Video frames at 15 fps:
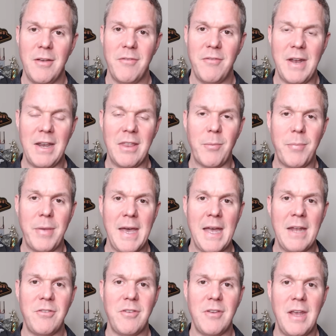fading the
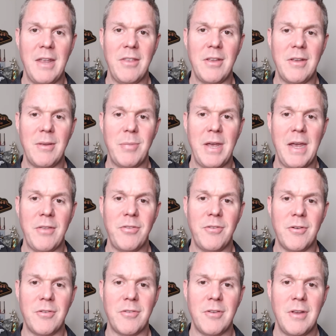pets and the
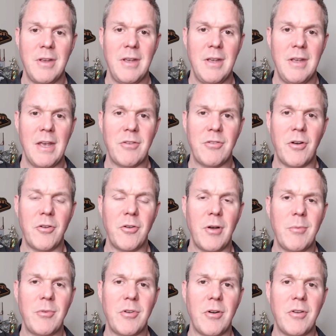Panthers has gone, no,
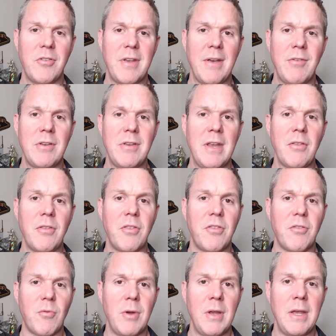I'm sorry, 17
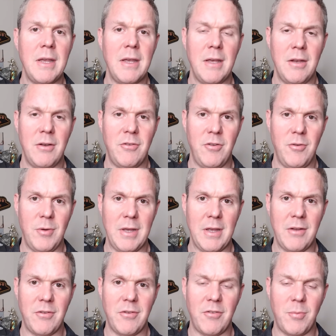3 and 2
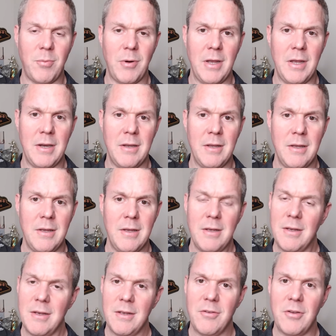against the spread.
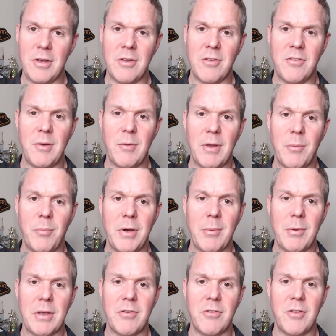So you can see why the
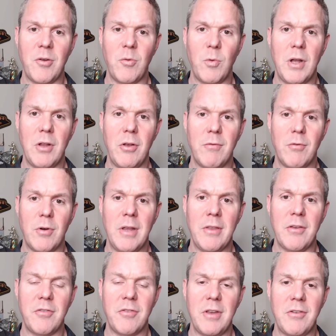public has done well overall
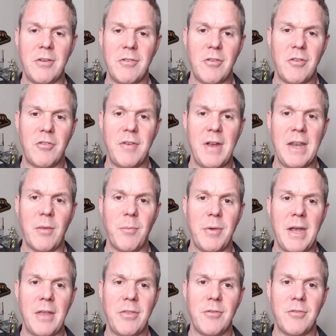this season. Just fading the
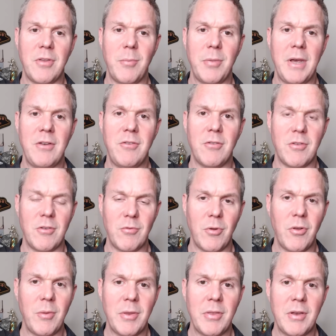Panthers and the Patriots has
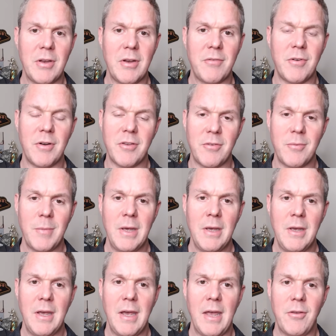really been the difference,
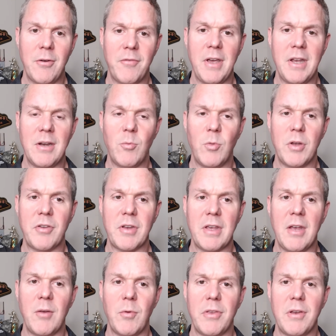and they're fading them once
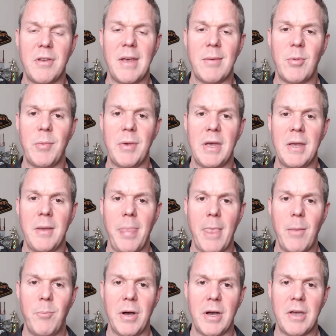again with the Tampa Bay
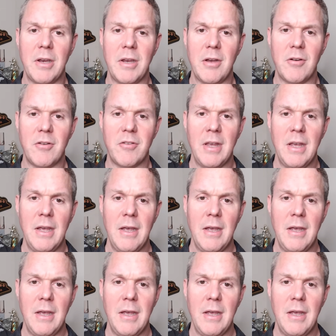Buccaneers.